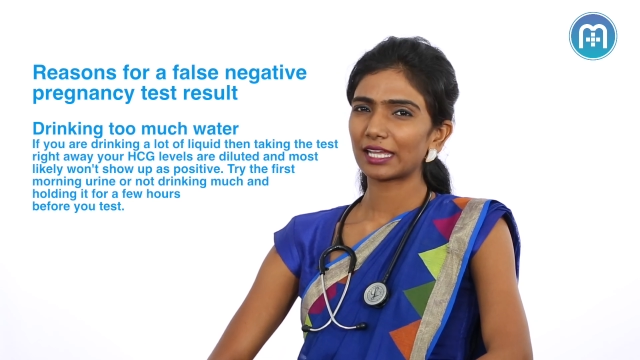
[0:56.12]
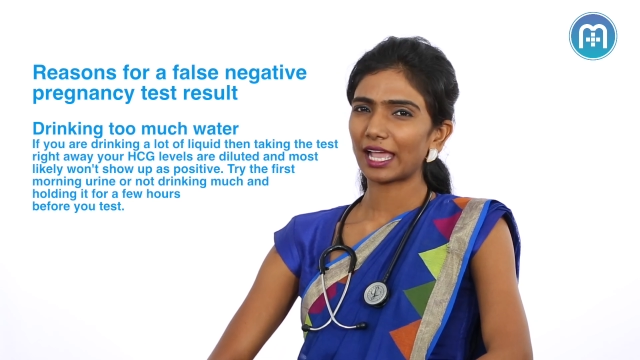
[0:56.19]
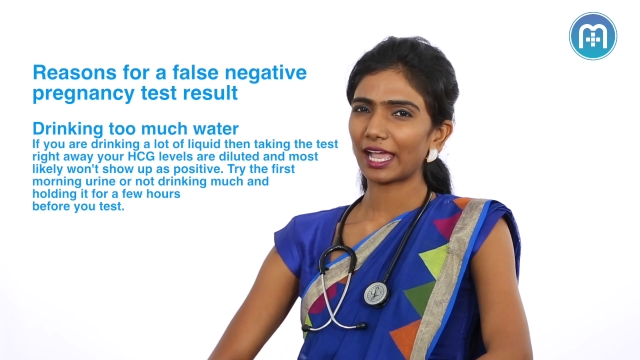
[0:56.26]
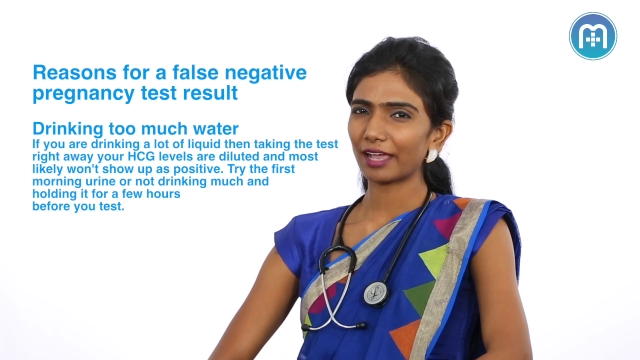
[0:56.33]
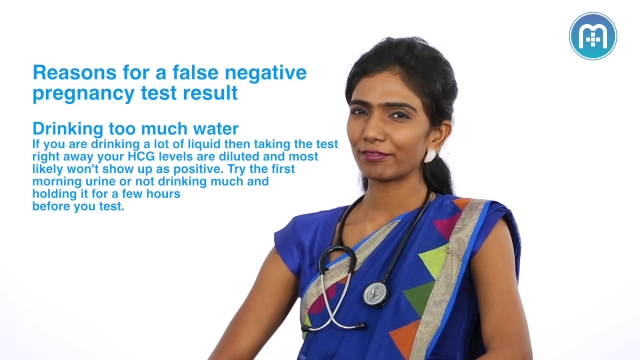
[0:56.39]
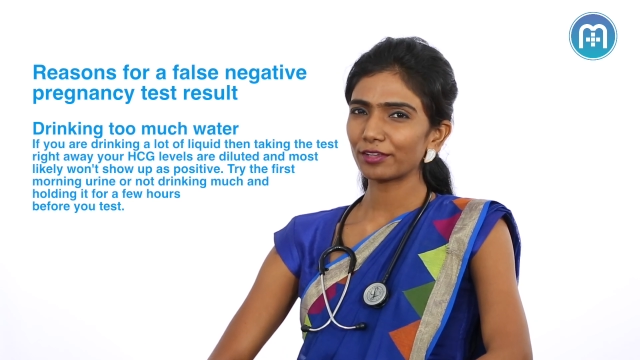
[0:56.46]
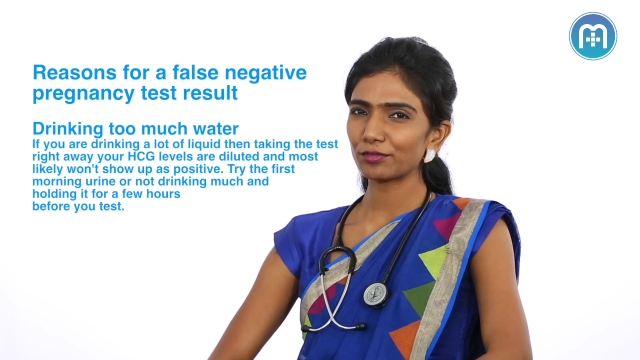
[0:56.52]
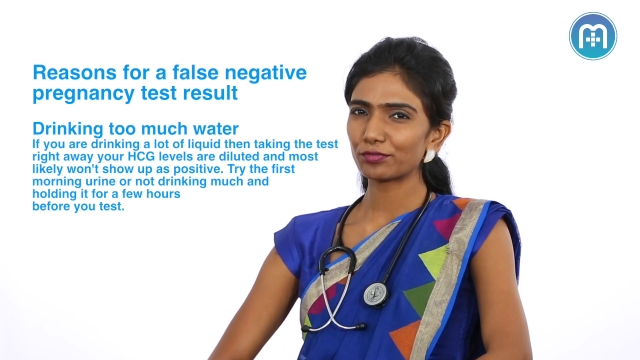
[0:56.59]

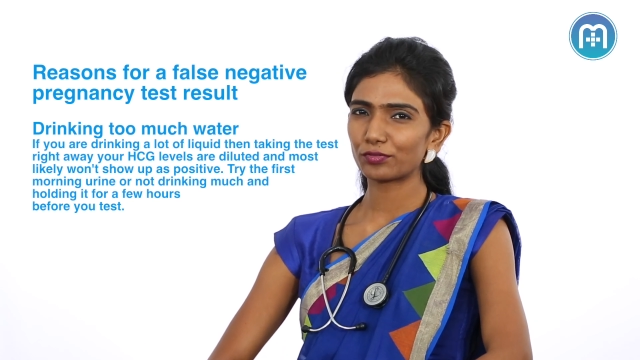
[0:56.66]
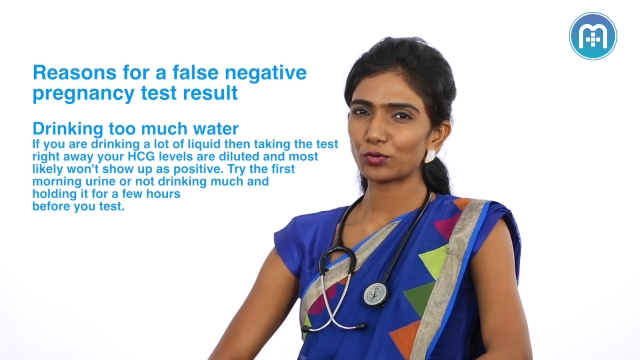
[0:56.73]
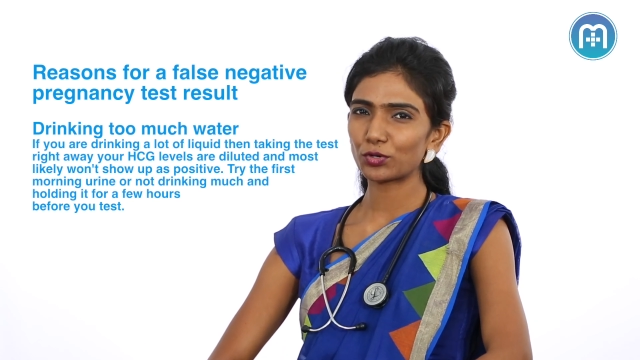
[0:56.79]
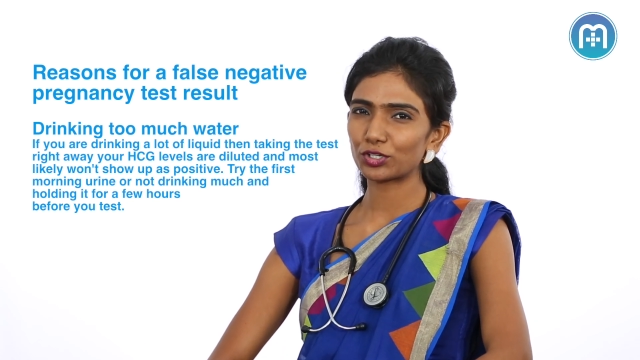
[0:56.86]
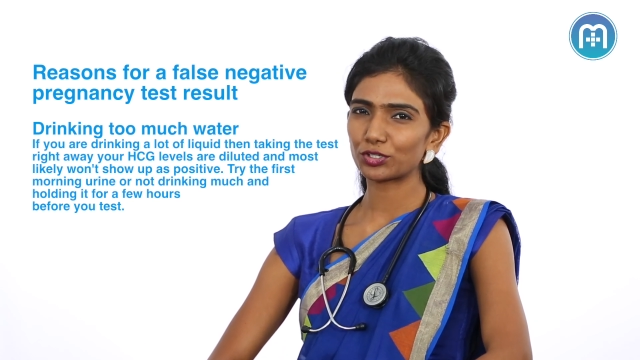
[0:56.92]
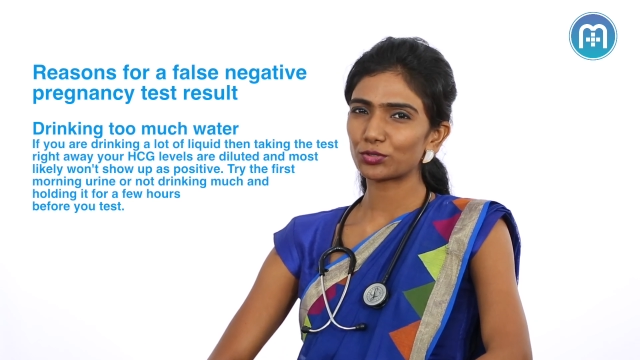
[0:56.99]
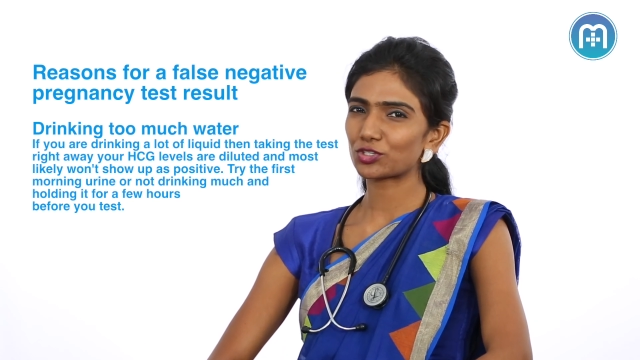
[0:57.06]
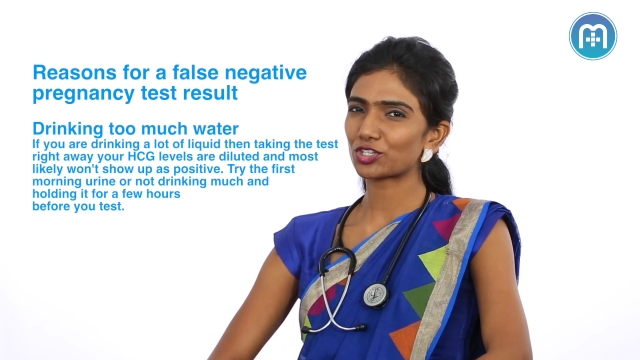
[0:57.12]
Having
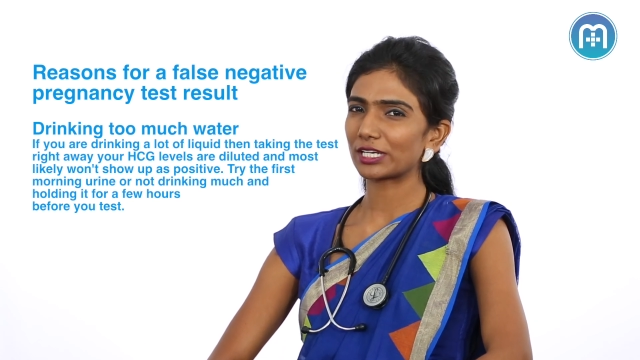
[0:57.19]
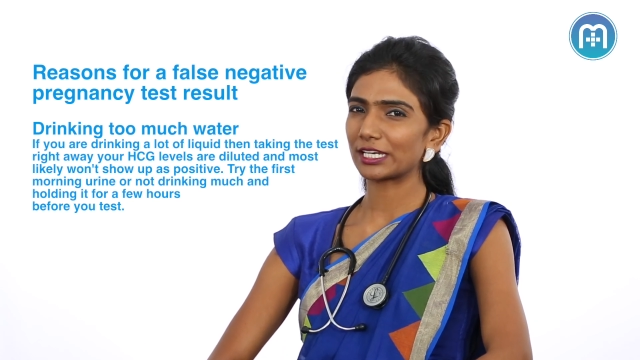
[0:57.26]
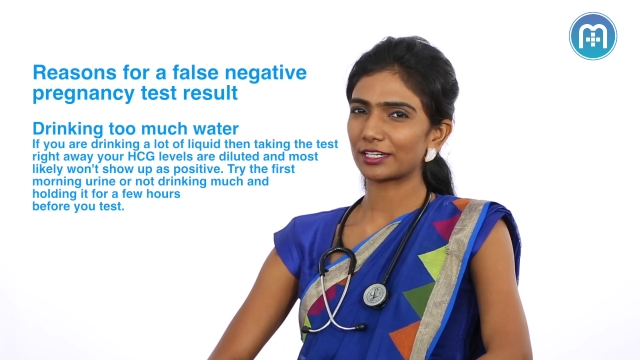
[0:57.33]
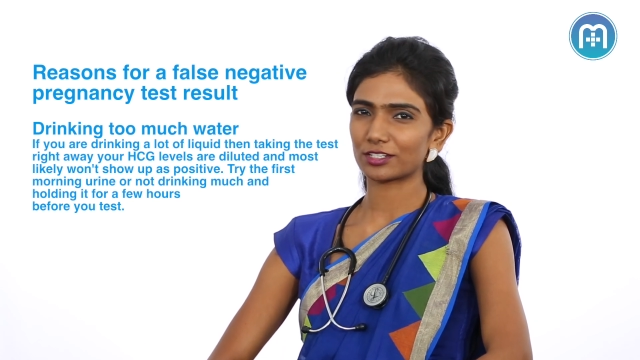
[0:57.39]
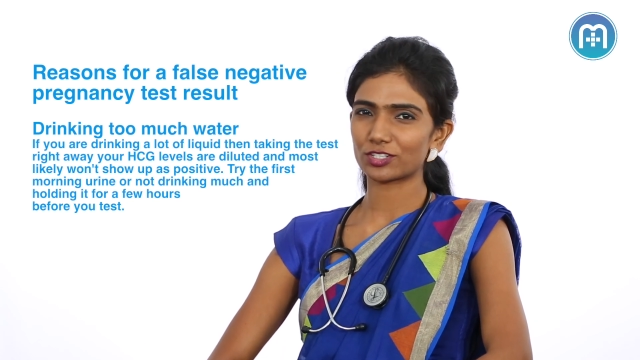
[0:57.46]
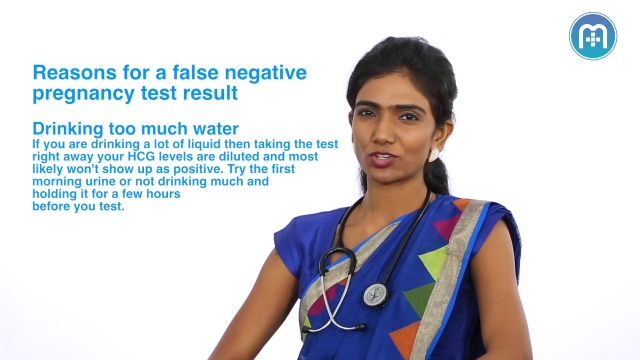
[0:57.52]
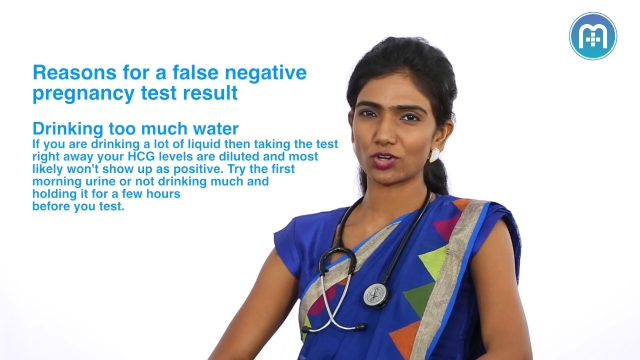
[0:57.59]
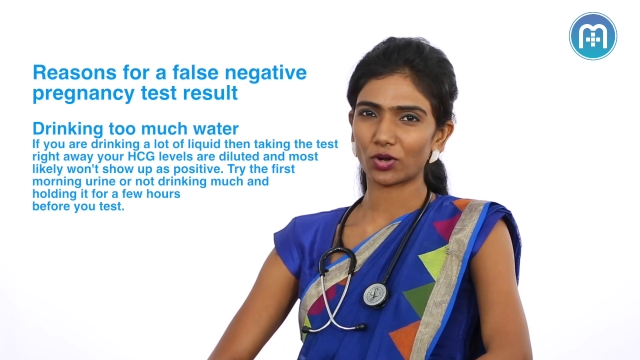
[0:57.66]
food usually
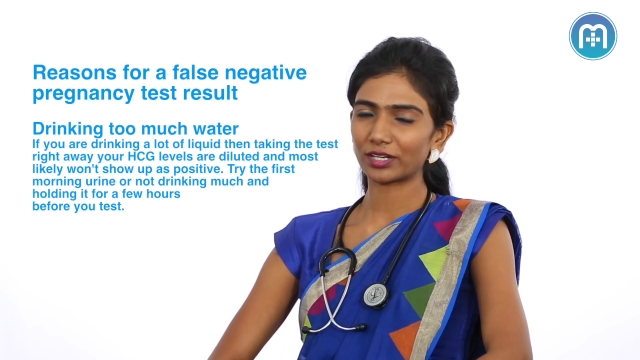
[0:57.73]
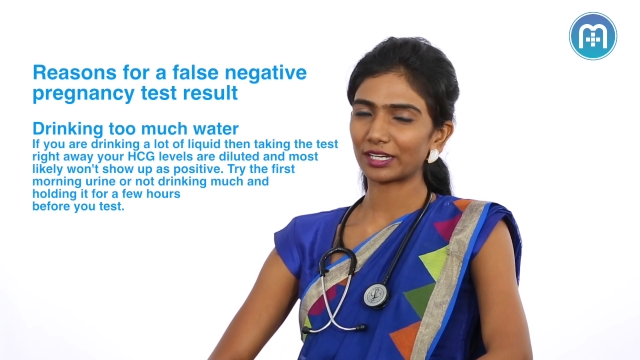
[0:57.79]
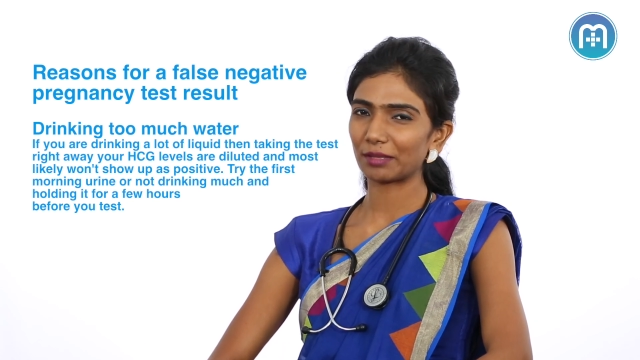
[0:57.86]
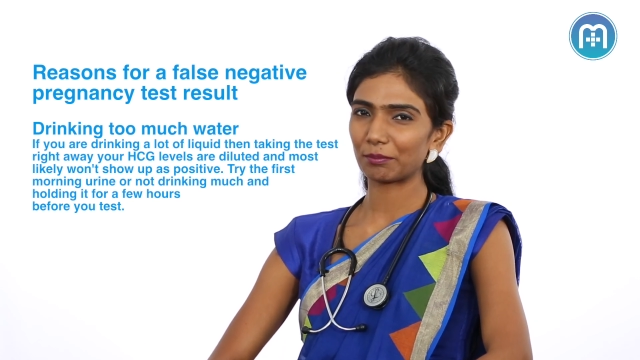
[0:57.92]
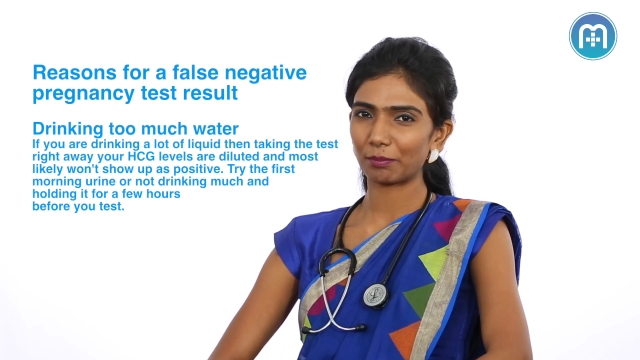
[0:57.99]
does not